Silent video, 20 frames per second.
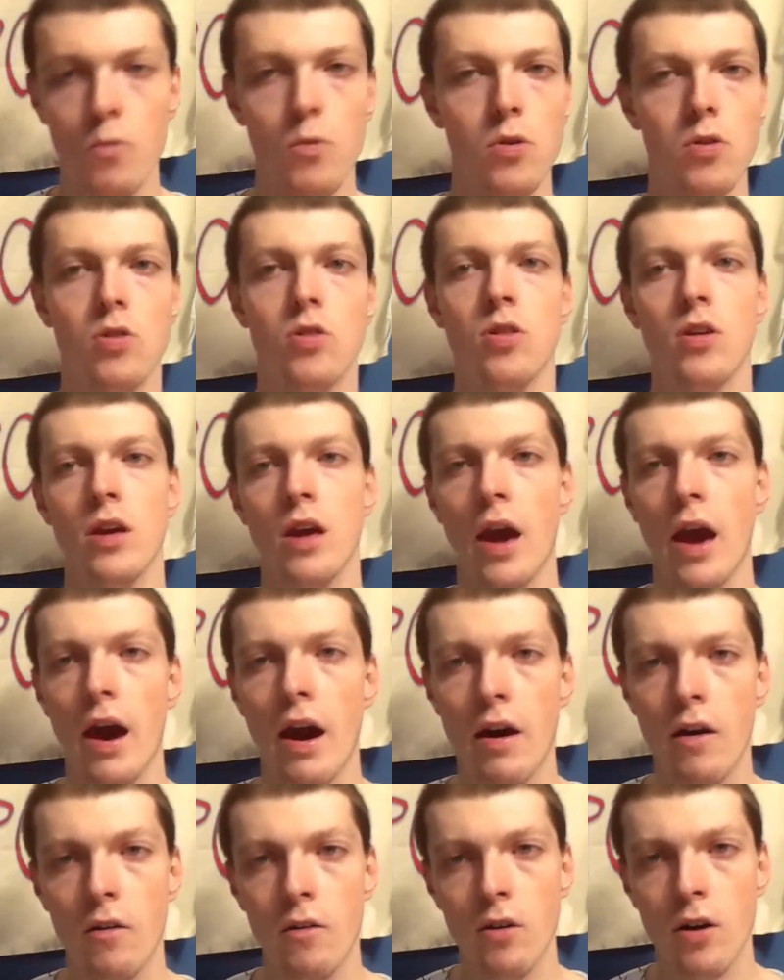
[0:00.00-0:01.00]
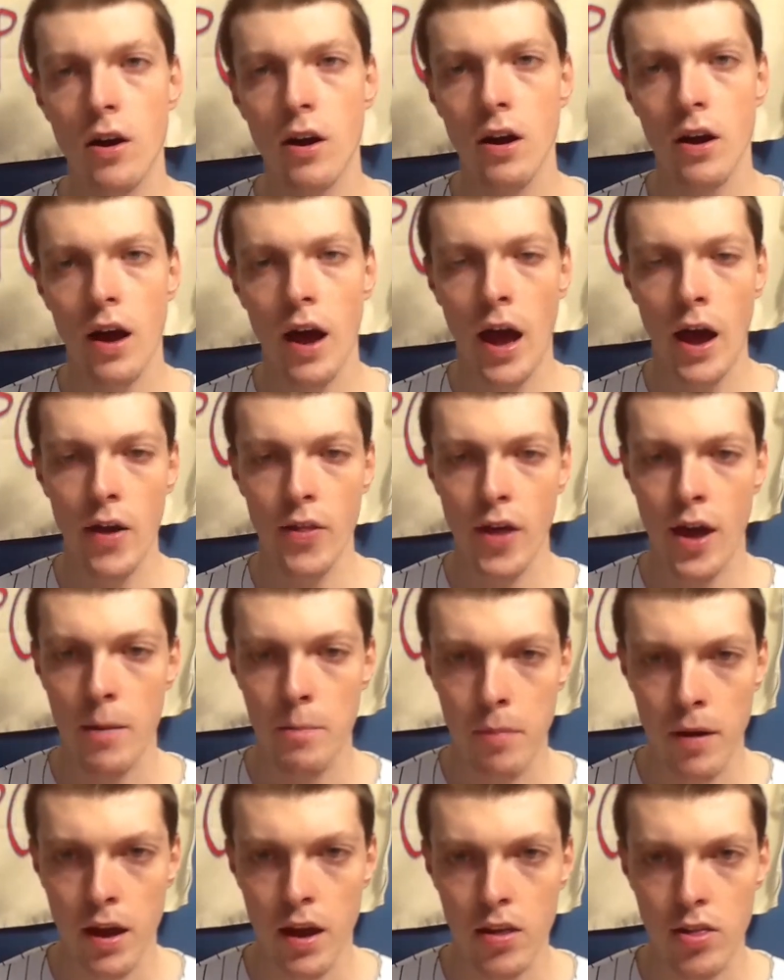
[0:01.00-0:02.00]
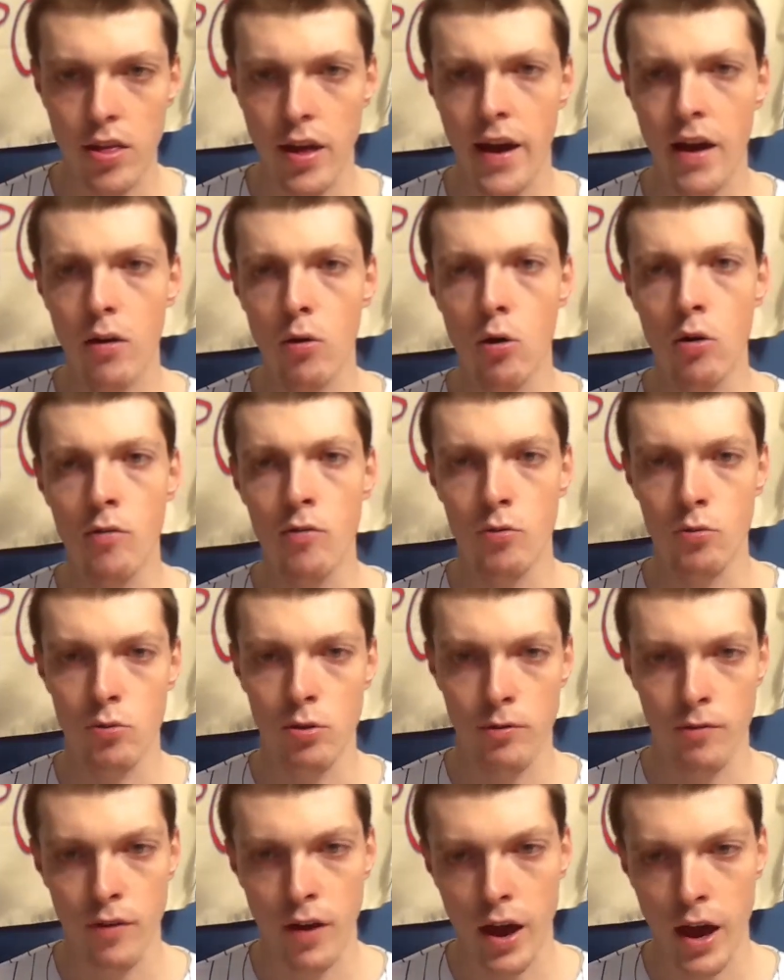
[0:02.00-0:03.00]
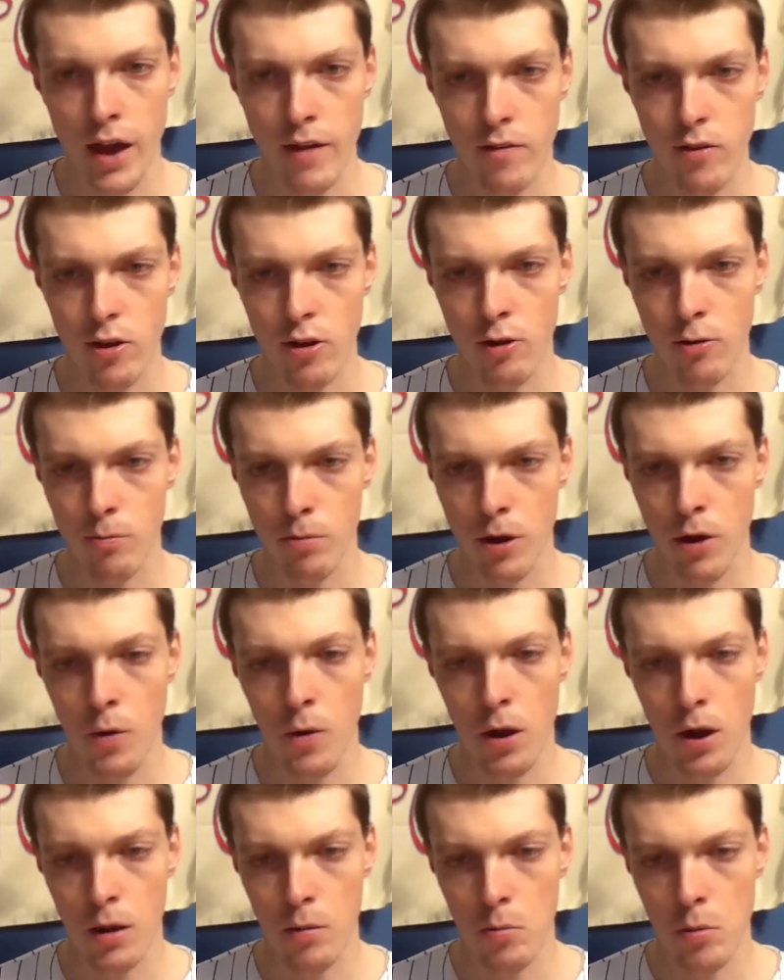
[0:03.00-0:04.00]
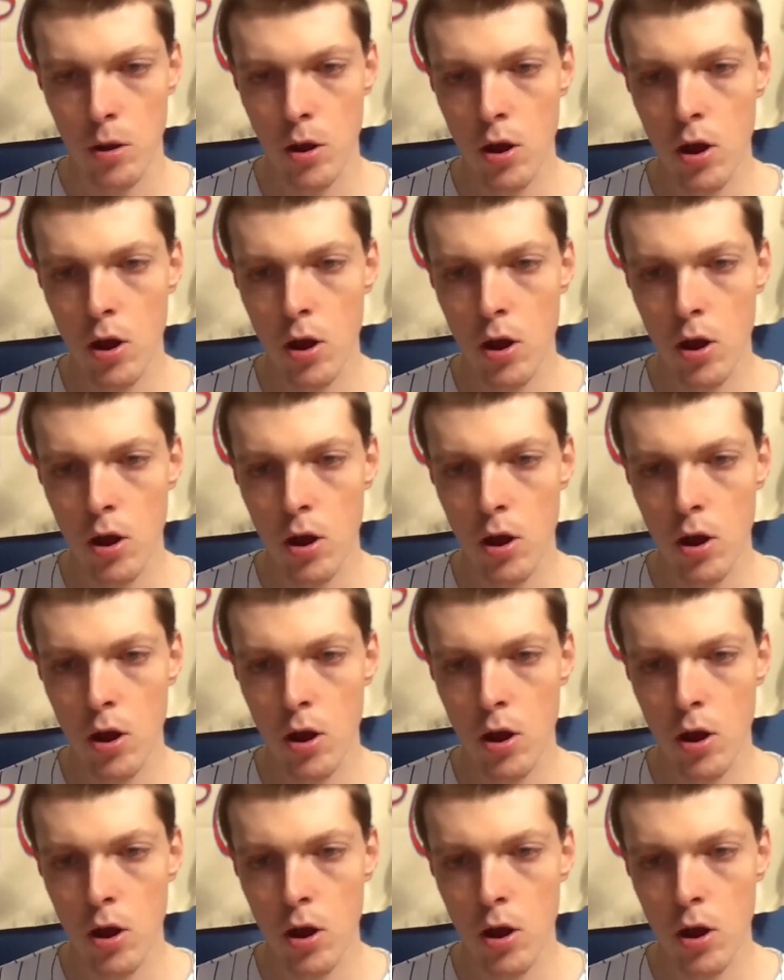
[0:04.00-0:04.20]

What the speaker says: see how that pans out over the 5-year period.